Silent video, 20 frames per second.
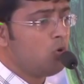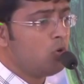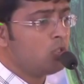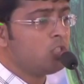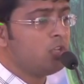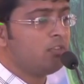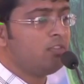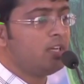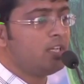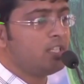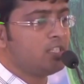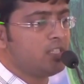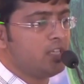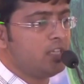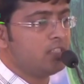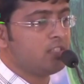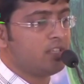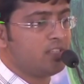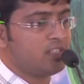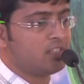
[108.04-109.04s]
Cause of the
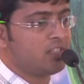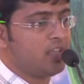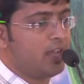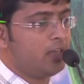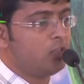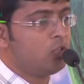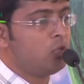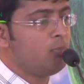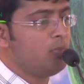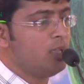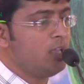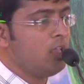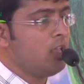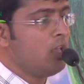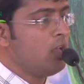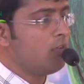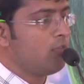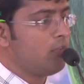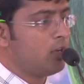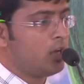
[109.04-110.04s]
disease is said to
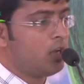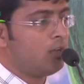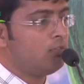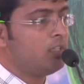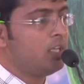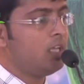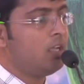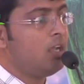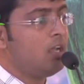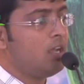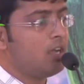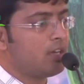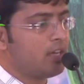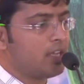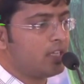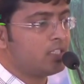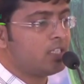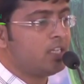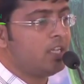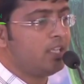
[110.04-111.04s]
be one of the
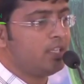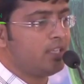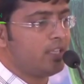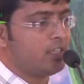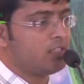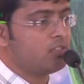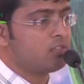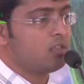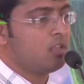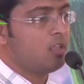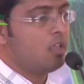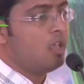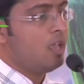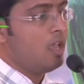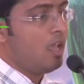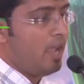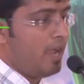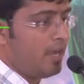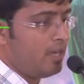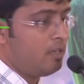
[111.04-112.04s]
restlessness
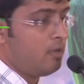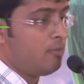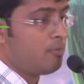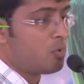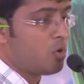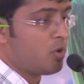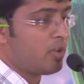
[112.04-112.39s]
and